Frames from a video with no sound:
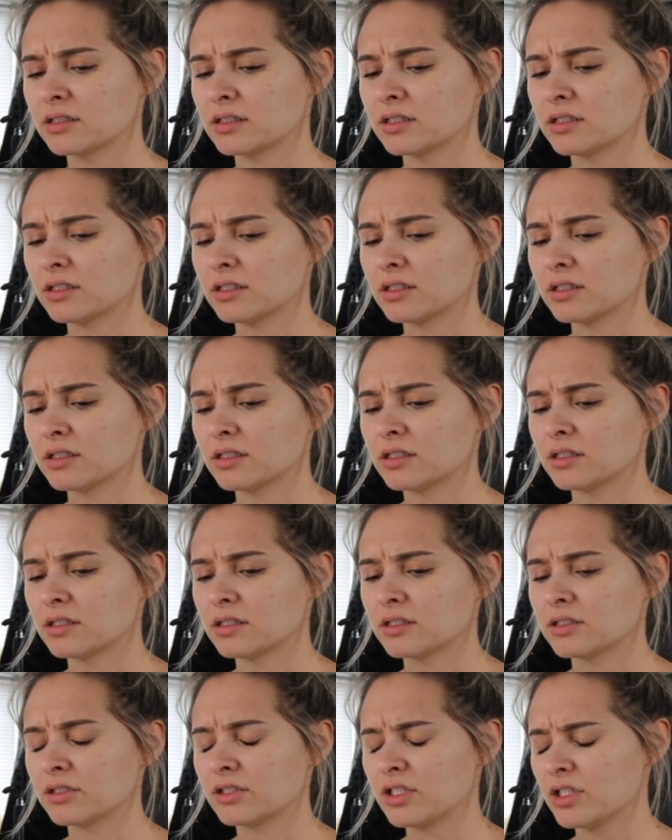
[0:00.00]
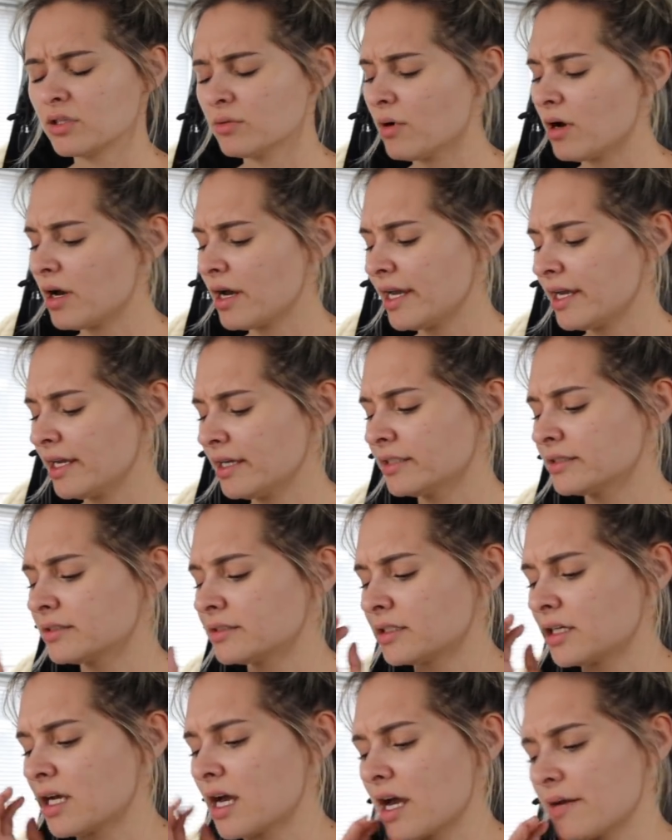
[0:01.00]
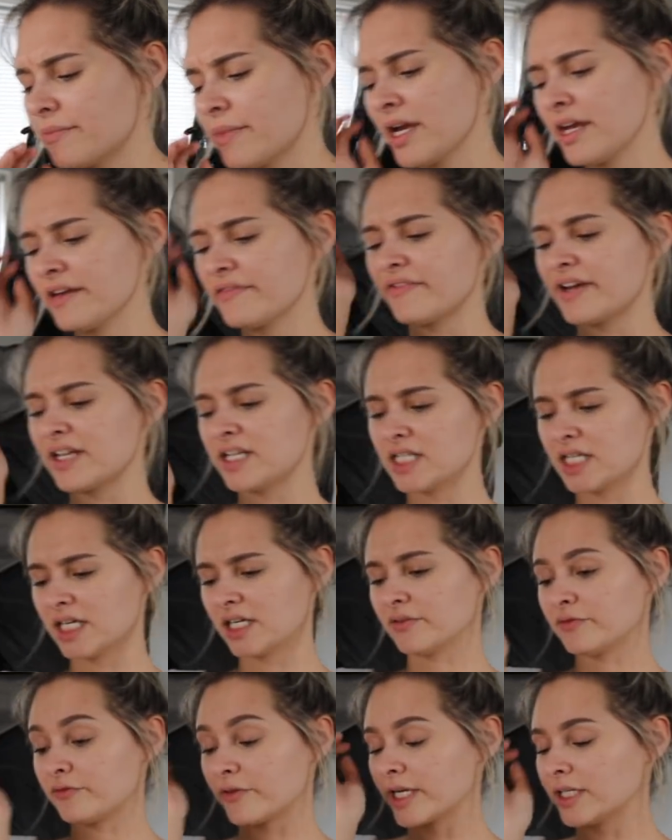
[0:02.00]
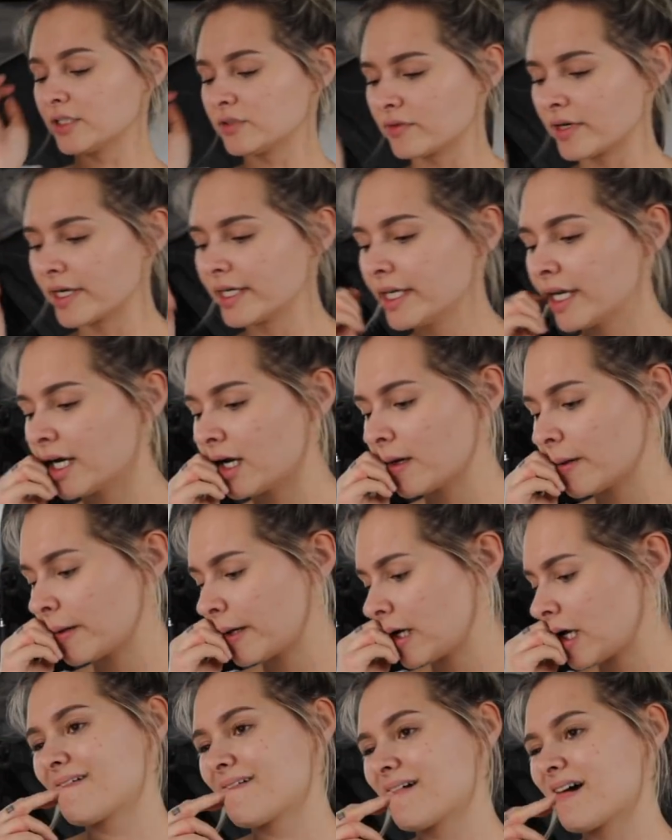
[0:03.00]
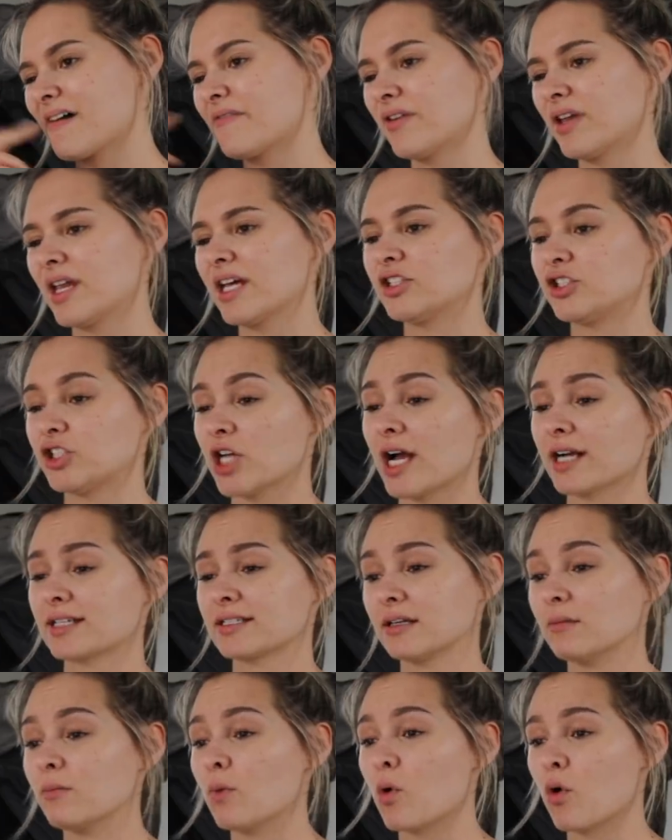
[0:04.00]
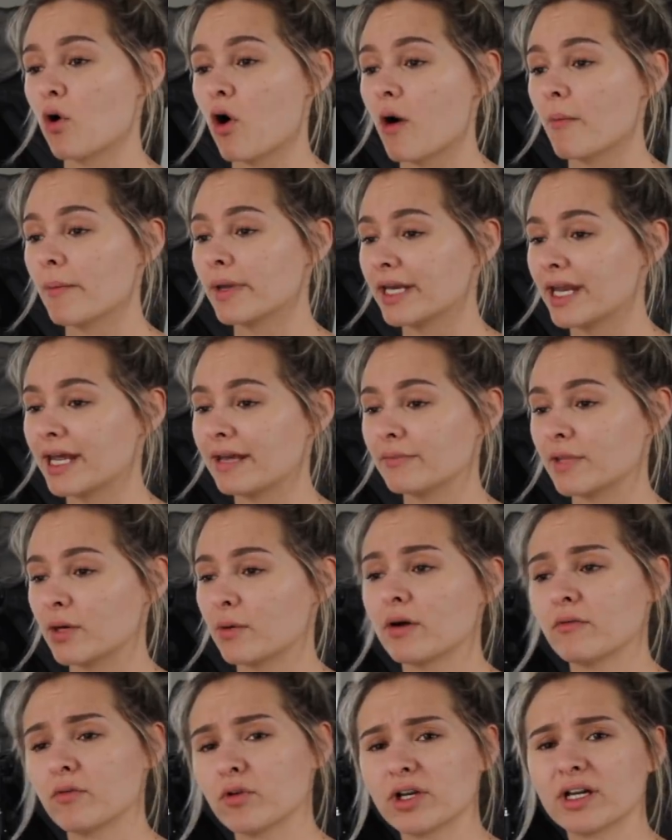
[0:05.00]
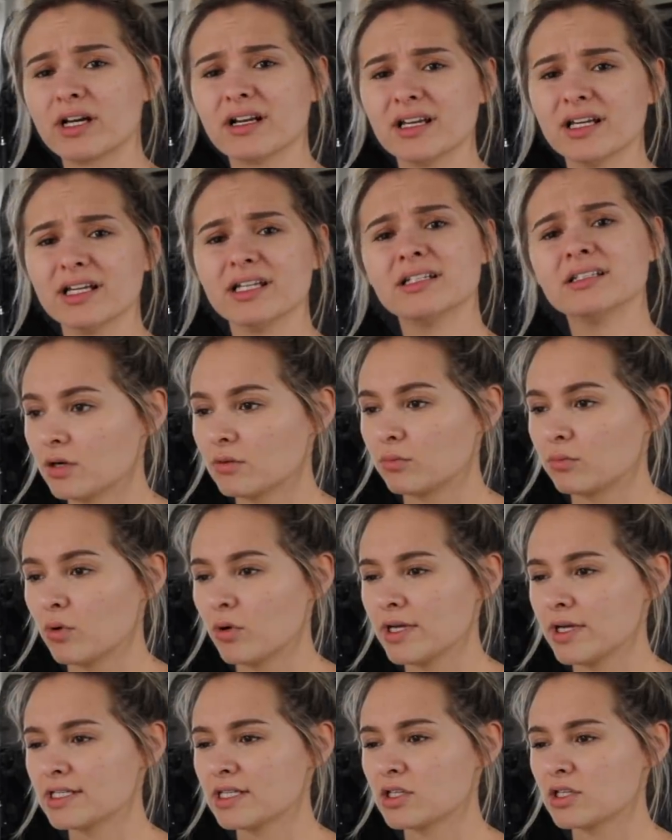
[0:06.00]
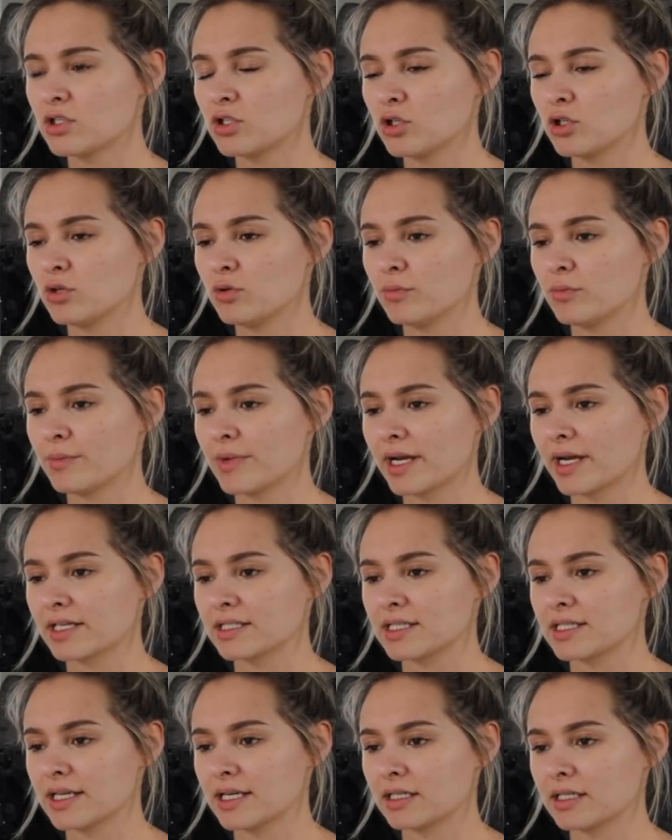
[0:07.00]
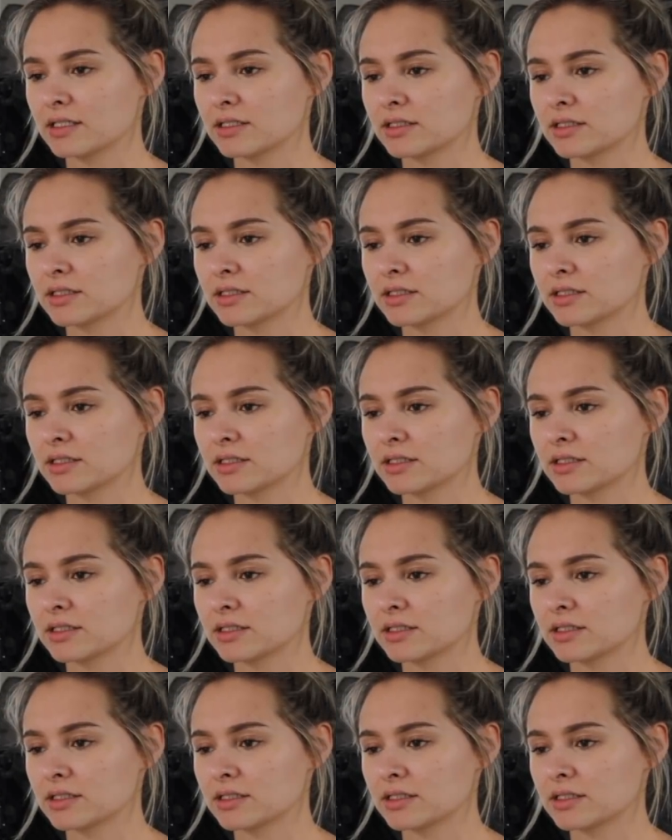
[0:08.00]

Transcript: Do I? Am I offending a friend right now? I feel like Jack's a more common name though, ironically. What is a zoo magazine?